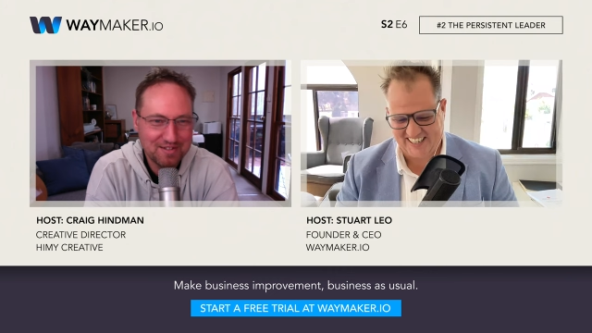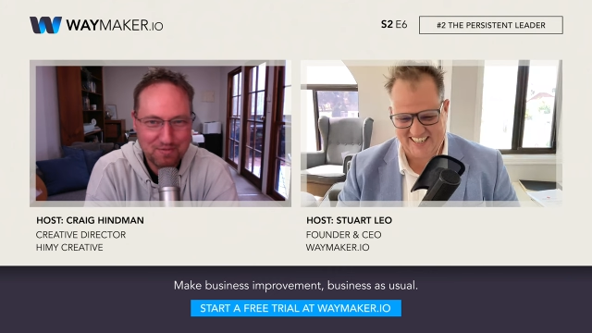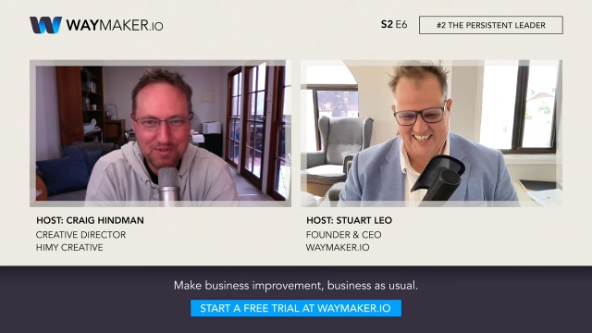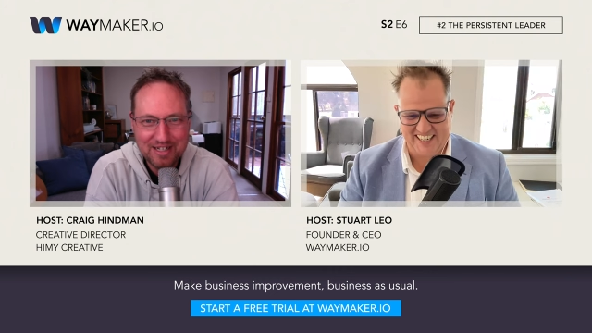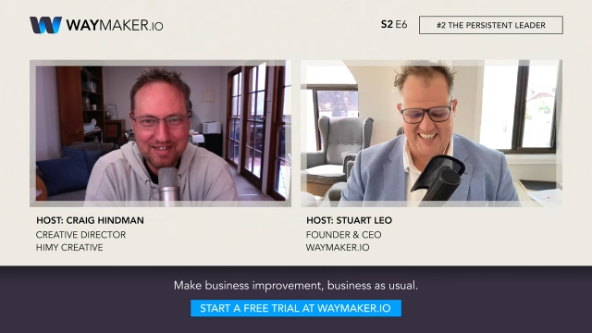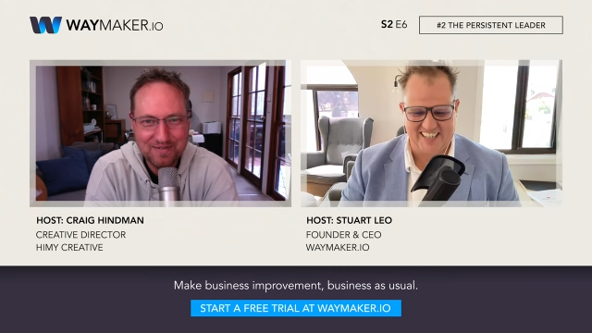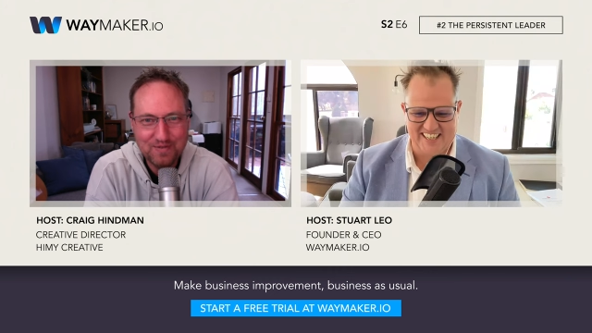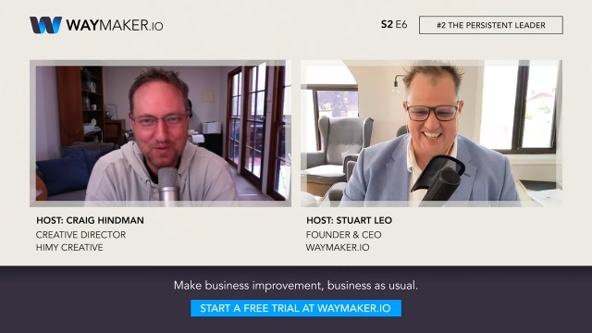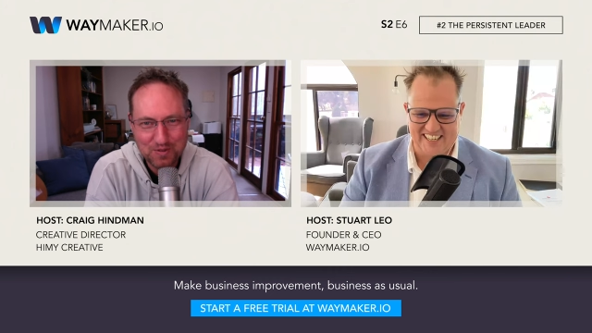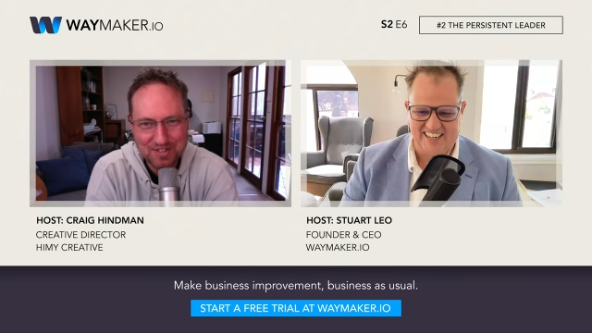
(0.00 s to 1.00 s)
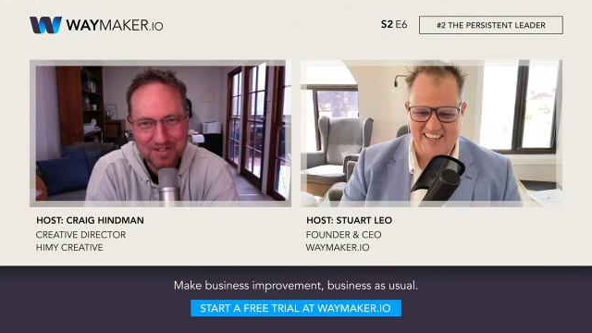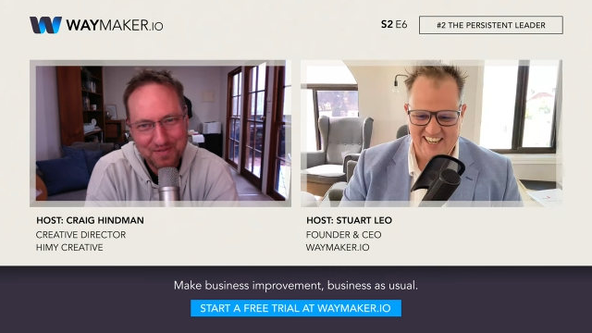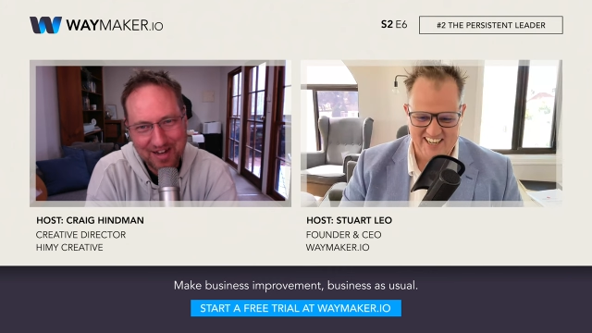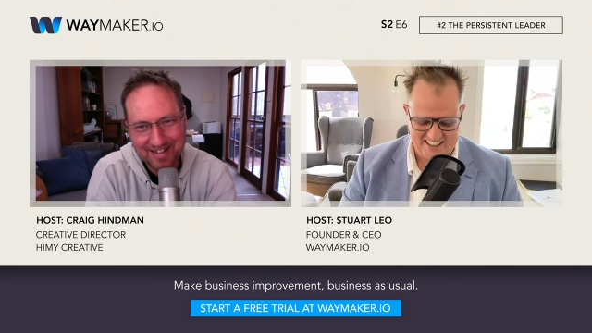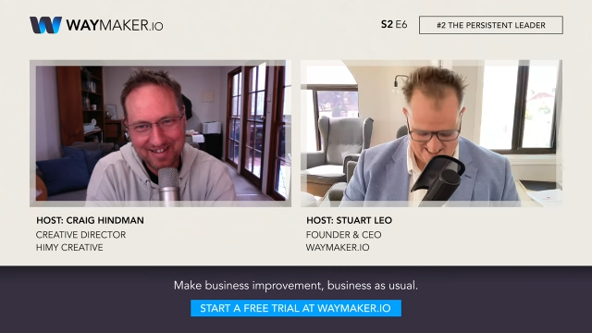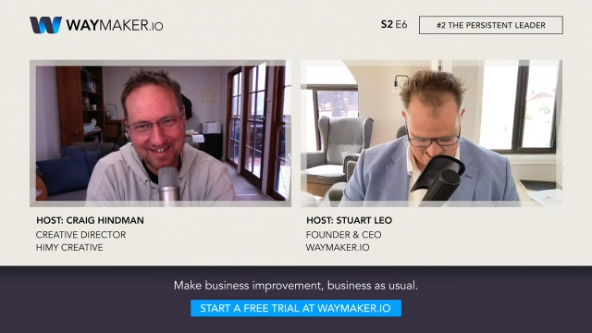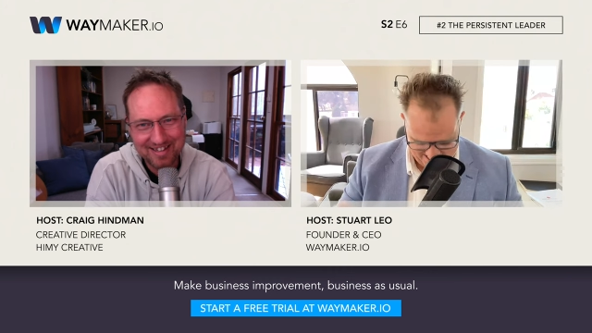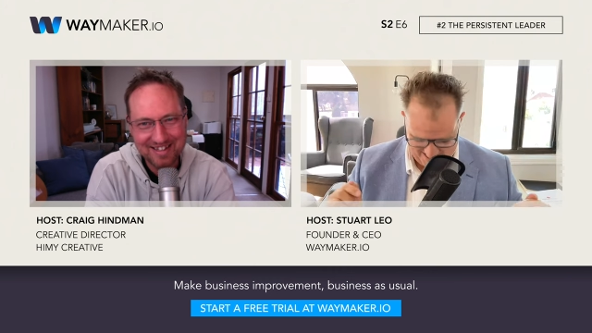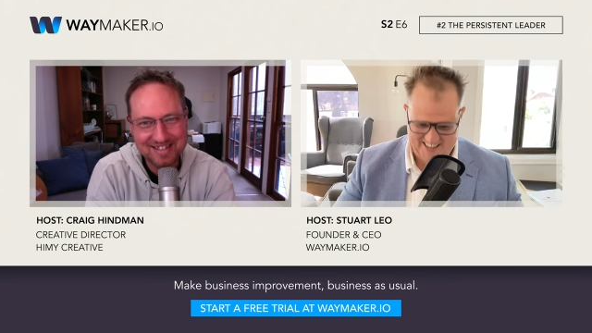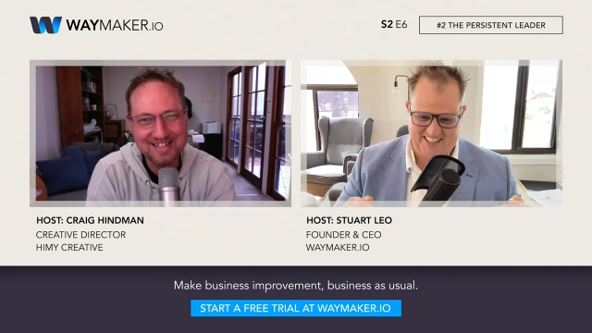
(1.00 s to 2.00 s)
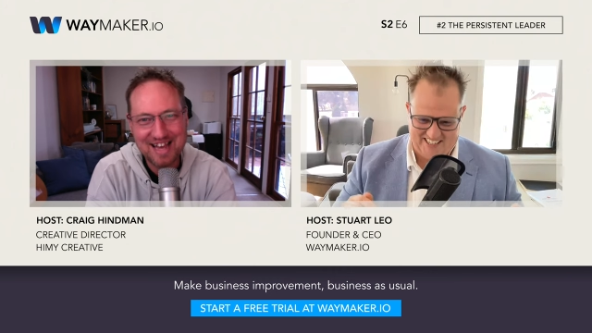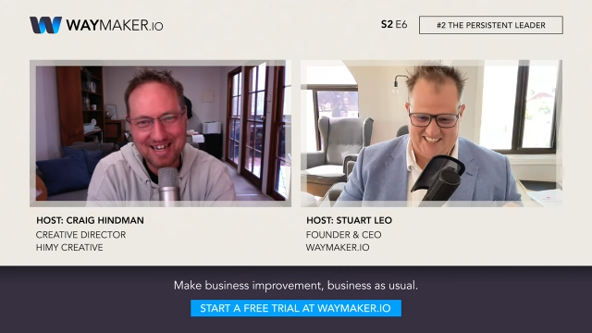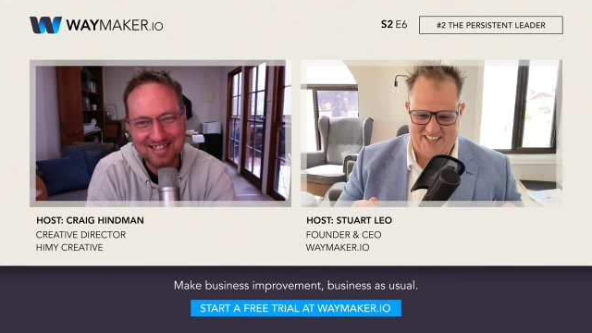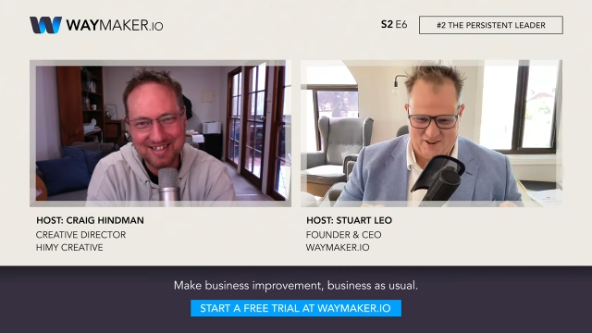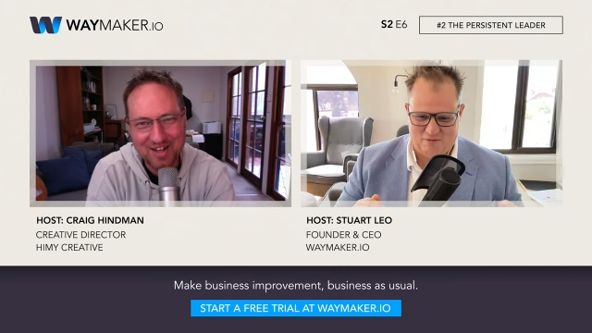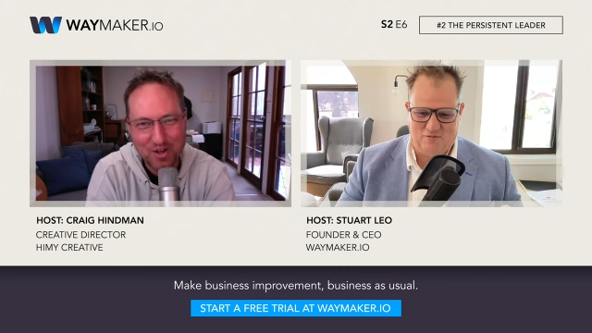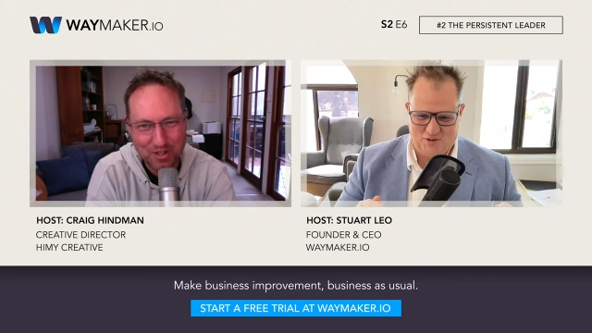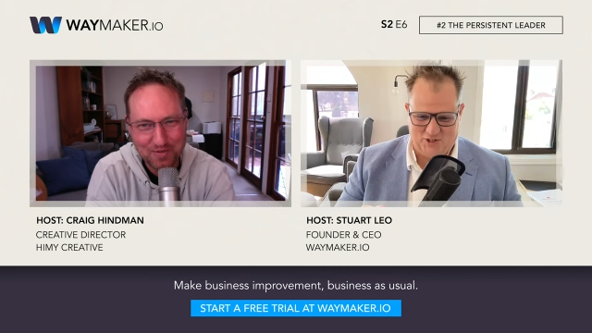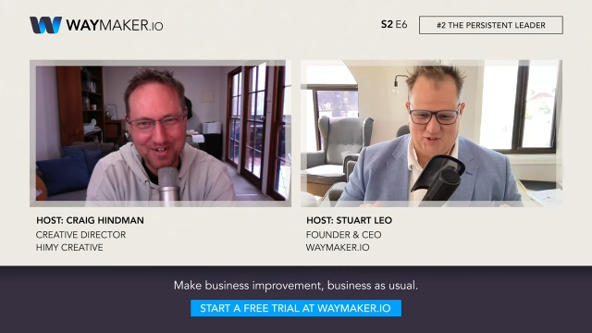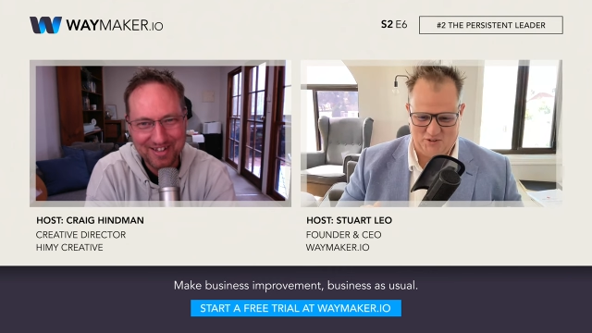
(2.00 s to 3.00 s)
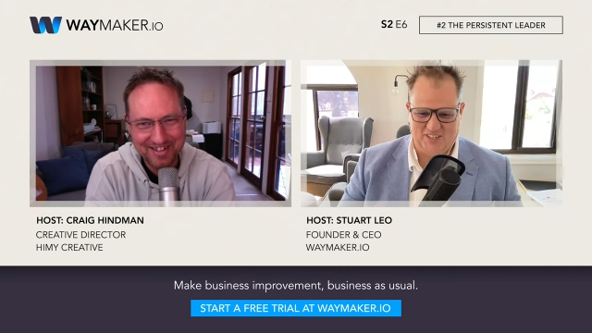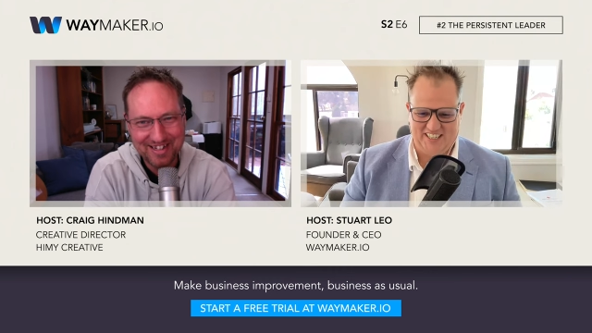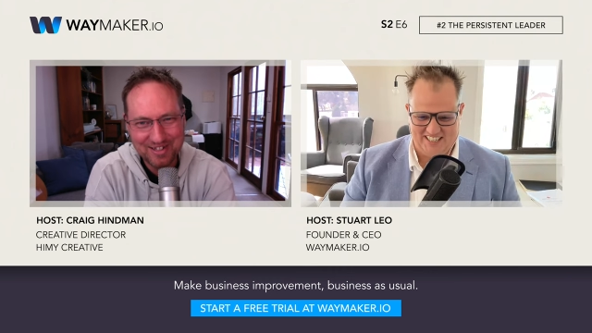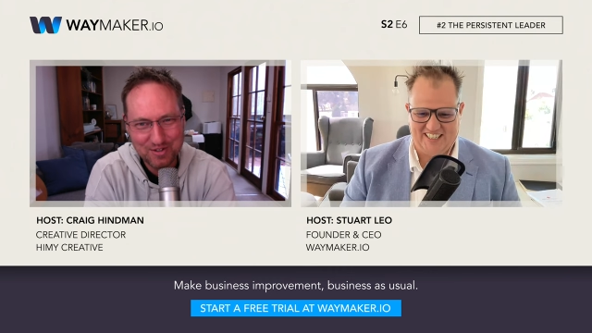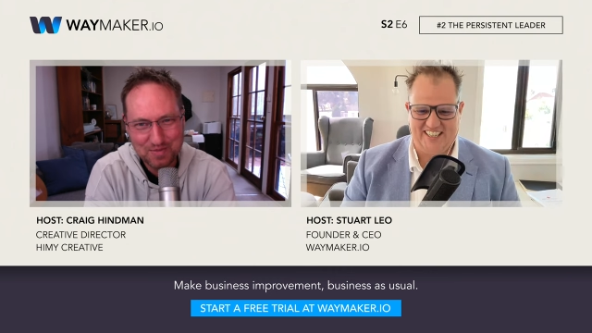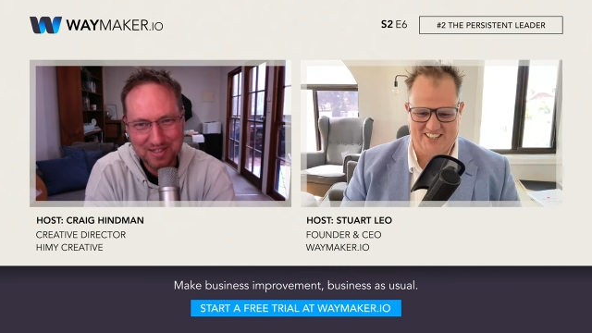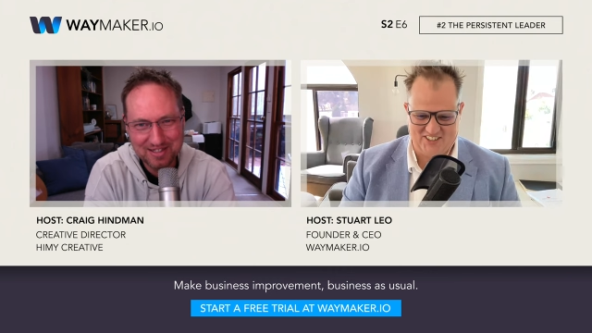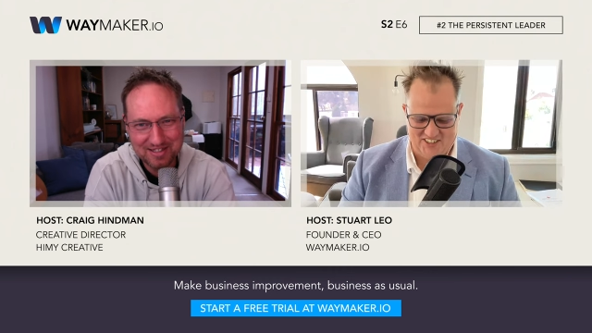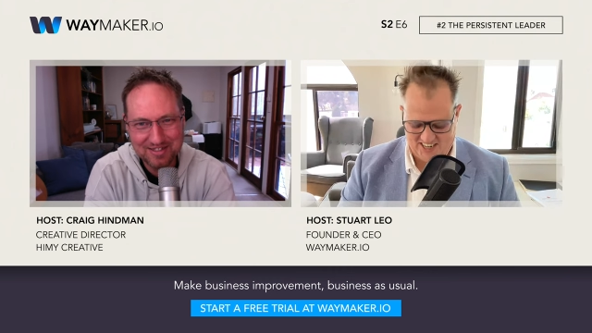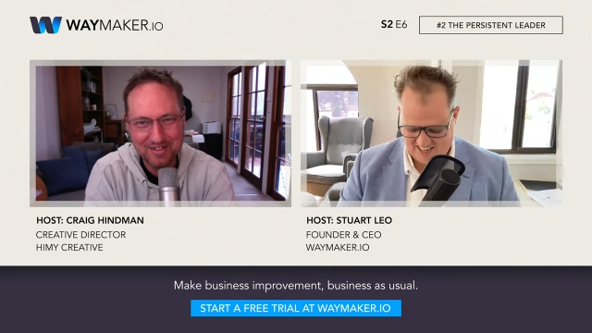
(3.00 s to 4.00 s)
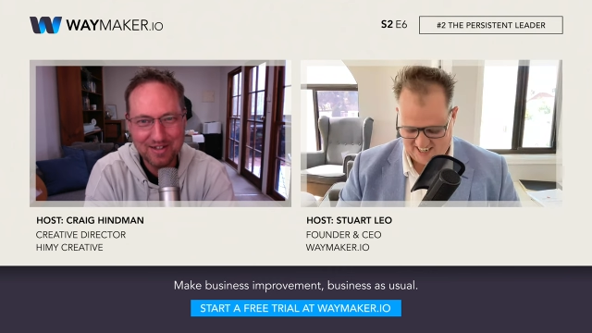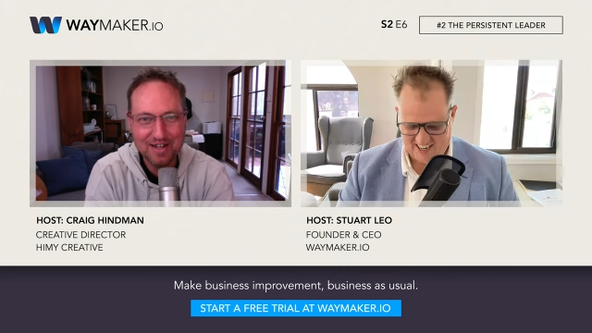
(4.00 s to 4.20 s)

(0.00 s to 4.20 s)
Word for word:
Speaker 1: to reinforce the fact that this is this actually is the, the only one that you should be listening right.